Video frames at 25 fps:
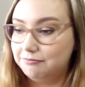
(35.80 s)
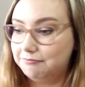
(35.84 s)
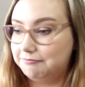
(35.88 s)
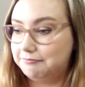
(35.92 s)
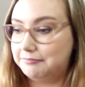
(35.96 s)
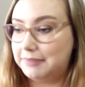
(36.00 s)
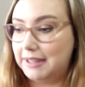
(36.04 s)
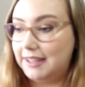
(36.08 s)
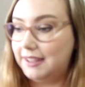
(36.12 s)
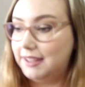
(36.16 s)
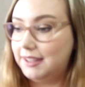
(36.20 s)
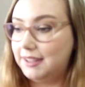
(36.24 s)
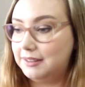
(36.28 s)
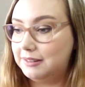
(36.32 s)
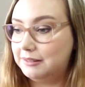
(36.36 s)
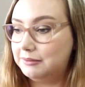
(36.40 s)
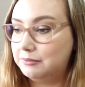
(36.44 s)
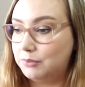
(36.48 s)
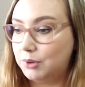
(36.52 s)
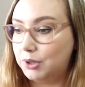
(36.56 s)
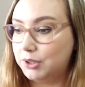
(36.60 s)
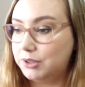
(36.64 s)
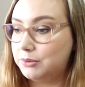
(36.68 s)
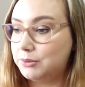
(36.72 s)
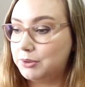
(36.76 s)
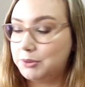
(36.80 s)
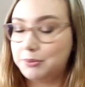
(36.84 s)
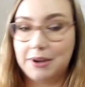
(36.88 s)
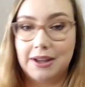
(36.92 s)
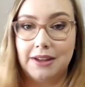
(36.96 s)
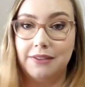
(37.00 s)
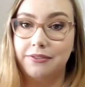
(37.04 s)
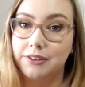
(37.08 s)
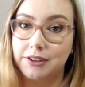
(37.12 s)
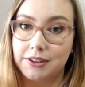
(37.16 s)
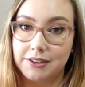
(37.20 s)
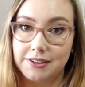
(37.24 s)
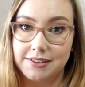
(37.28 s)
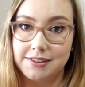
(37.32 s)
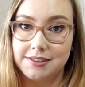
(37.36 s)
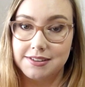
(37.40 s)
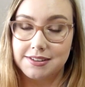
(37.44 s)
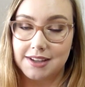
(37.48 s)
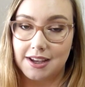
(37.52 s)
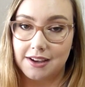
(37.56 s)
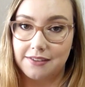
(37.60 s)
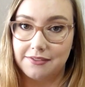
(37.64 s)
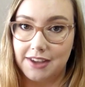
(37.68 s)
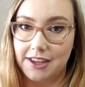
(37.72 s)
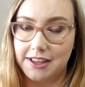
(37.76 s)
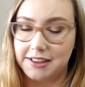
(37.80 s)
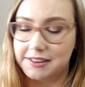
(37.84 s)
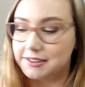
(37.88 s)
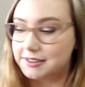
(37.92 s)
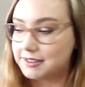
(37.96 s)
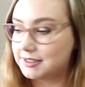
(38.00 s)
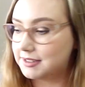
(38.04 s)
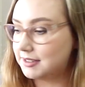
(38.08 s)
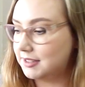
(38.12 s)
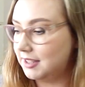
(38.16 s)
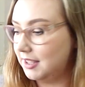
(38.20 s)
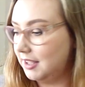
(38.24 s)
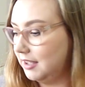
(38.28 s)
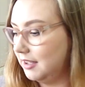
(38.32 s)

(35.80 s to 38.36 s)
be what you would wear for those events.